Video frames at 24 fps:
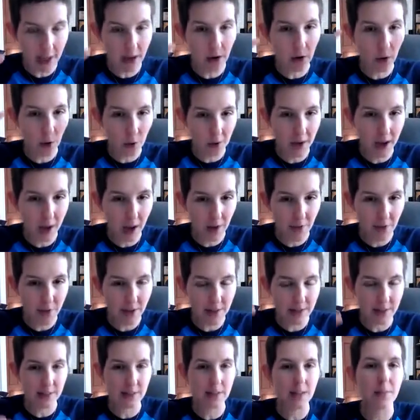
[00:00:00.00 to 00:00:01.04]
I know the
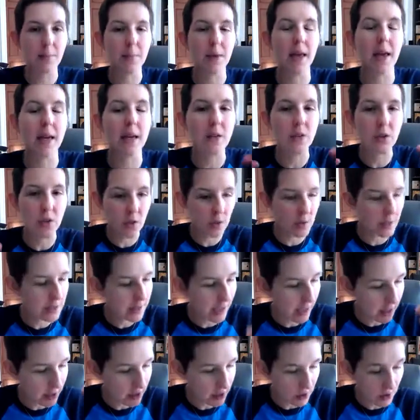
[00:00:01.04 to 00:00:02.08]
confidence is in me. I can do this,
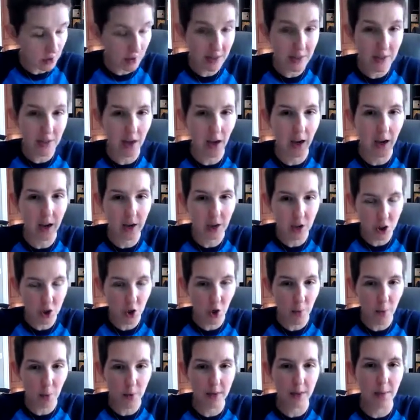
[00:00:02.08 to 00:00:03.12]
and I'm going to show
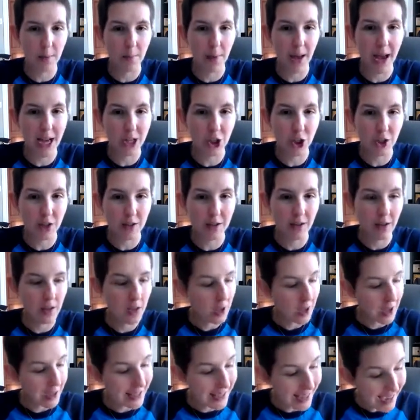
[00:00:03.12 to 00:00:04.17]
up with compassion.
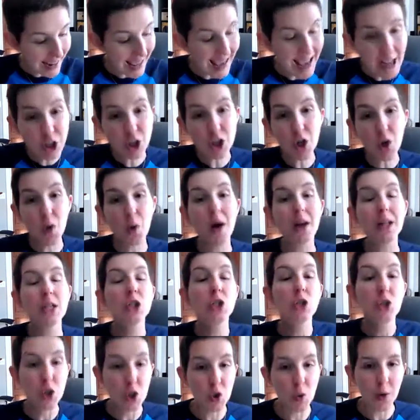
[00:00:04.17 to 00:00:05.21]
You got to actually go out
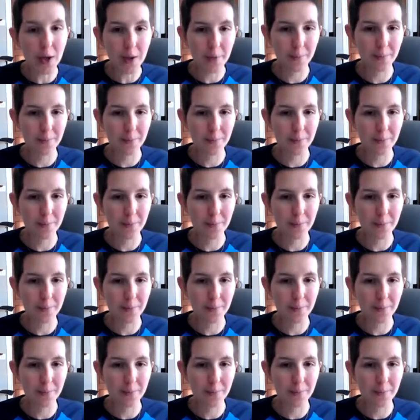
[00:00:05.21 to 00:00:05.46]
and do it.